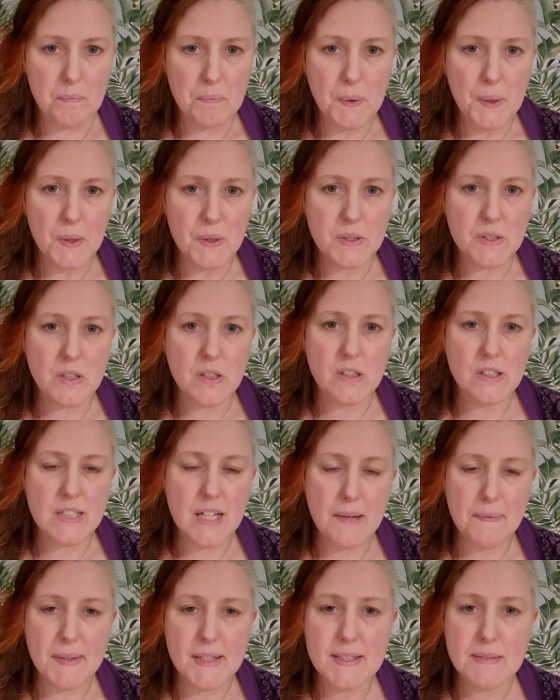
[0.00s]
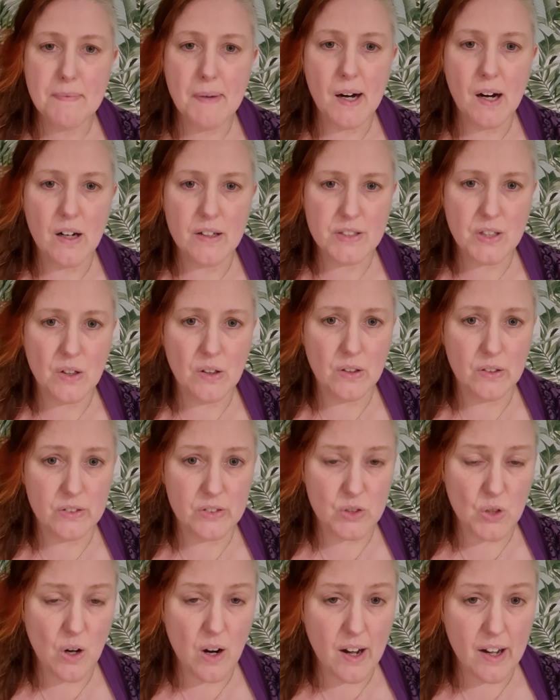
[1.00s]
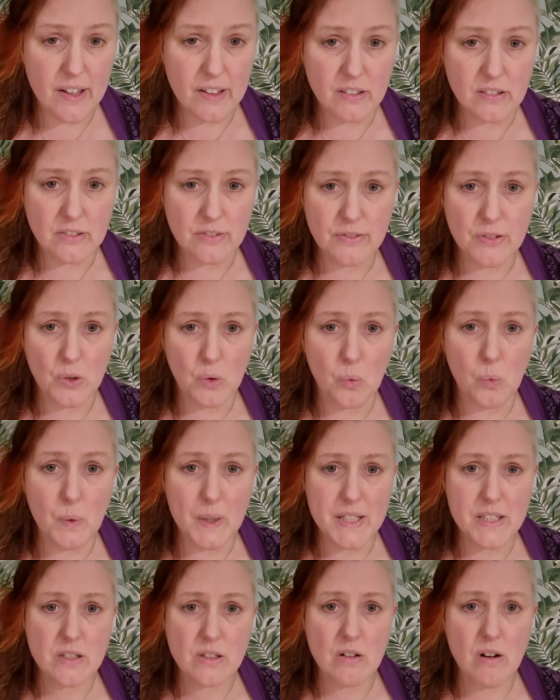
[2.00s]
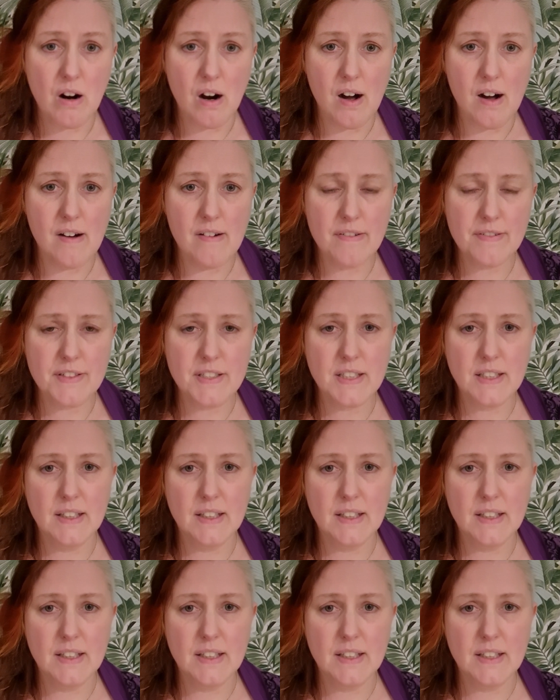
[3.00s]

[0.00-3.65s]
put Tibby Smart on trial for witchcraft.